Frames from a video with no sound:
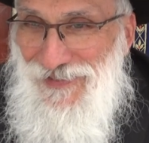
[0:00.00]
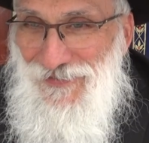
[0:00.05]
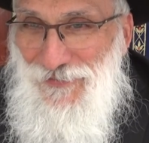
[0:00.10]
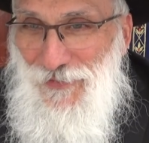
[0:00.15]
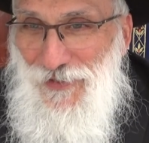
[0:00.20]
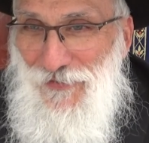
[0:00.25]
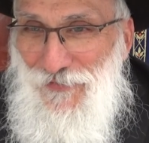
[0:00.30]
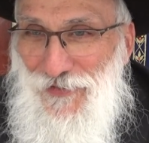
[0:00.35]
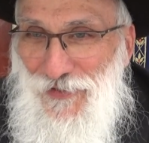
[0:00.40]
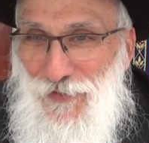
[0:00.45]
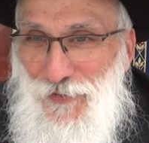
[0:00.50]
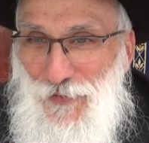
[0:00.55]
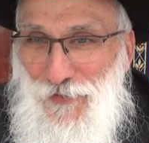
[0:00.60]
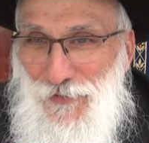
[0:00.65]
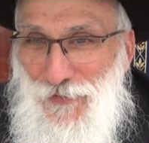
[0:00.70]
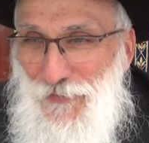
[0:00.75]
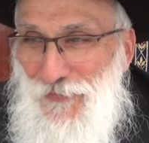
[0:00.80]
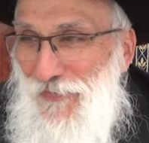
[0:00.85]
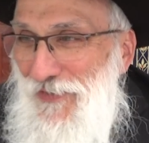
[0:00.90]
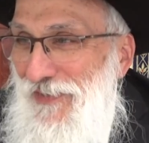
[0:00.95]
whatever you call
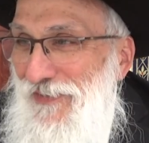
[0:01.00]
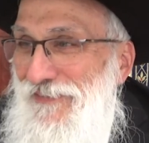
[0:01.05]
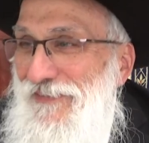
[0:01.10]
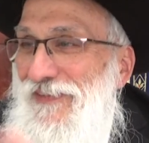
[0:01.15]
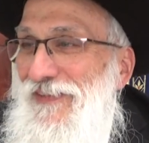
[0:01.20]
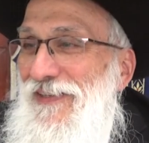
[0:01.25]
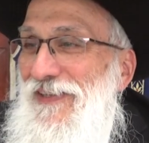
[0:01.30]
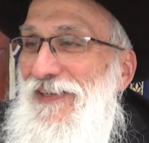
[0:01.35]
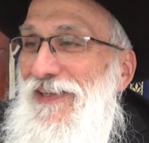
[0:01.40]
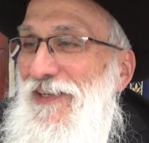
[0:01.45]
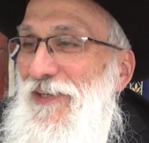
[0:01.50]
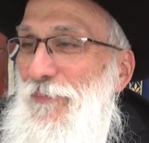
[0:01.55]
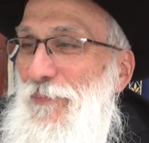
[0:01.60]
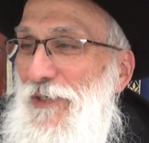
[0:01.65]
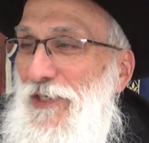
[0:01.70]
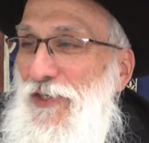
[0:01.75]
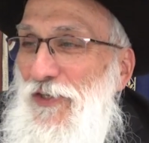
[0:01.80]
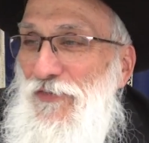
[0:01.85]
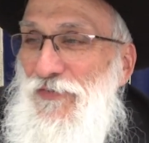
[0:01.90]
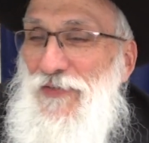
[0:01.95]
those things,
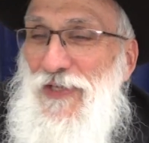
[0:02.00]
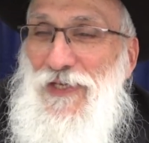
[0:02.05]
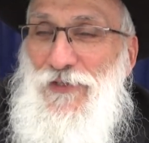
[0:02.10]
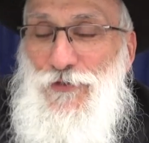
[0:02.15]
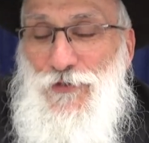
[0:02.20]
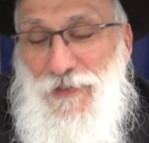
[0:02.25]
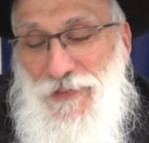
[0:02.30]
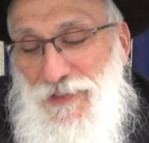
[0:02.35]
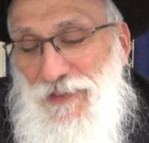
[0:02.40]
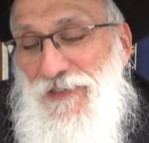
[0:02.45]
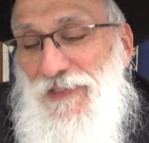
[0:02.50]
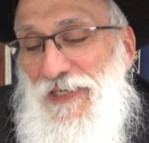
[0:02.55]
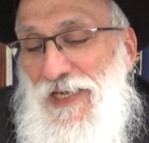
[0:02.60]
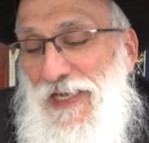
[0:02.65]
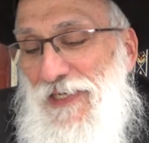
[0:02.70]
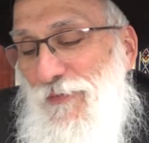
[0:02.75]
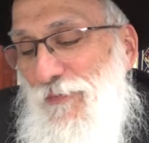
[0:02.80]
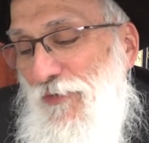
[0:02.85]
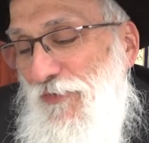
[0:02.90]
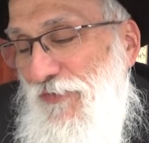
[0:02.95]
because then you're killing
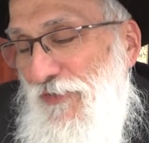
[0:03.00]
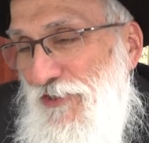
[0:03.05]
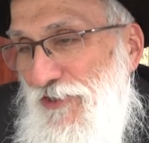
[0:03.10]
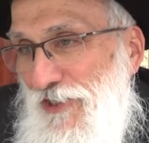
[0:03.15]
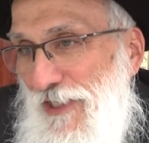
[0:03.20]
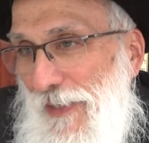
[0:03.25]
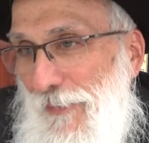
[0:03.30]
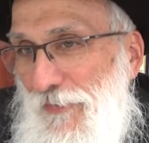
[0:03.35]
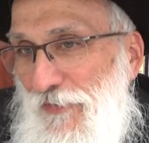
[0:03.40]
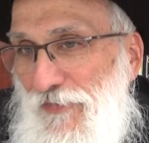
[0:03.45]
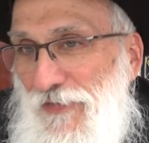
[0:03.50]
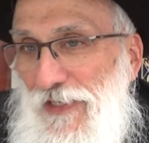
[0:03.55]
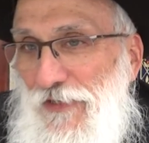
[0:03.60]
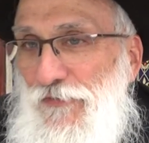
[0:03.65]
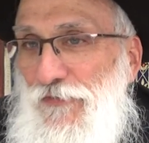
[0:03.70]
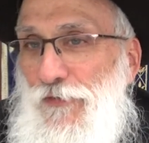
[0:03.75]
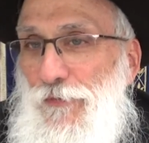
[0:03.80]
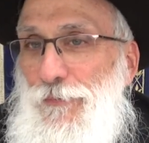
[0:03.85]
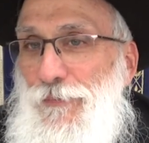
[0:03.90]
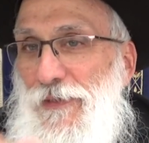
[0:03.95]
animals on Shabbos.
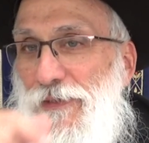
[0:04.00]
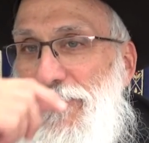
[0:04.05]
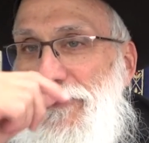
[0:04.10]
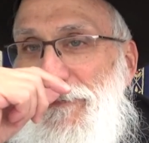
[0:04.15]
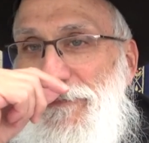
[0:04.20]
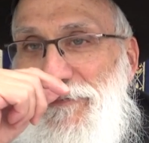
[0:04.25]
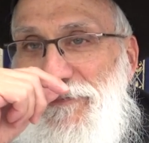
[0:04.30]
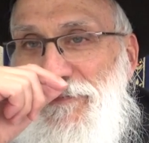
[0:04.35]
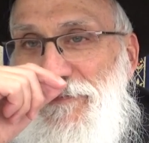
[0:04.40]
That's forbidden.